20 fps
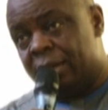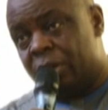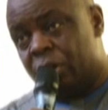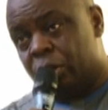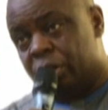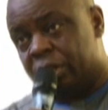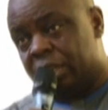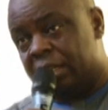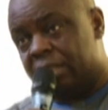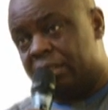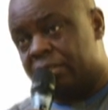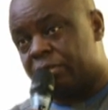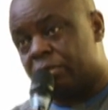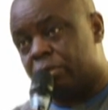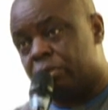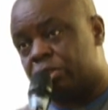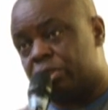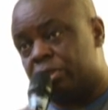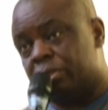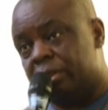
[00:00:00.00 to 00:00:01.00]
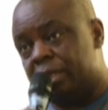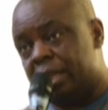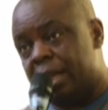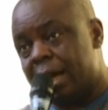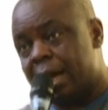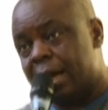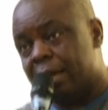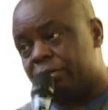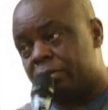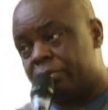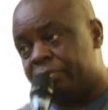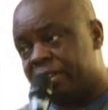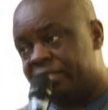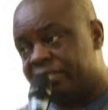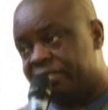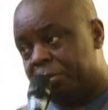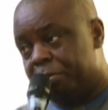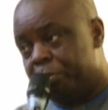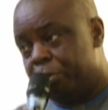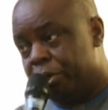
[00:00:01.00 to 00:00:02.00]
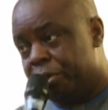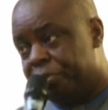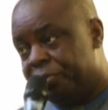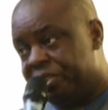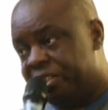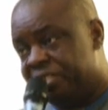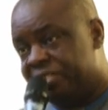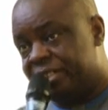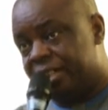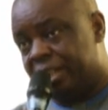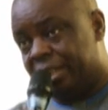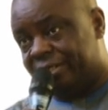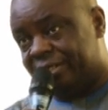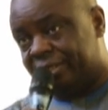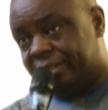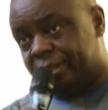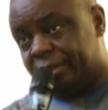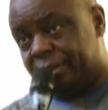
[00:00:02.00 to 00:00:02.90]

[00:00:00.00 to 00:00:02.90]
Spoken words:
under discussion, the House of Assembly of a state.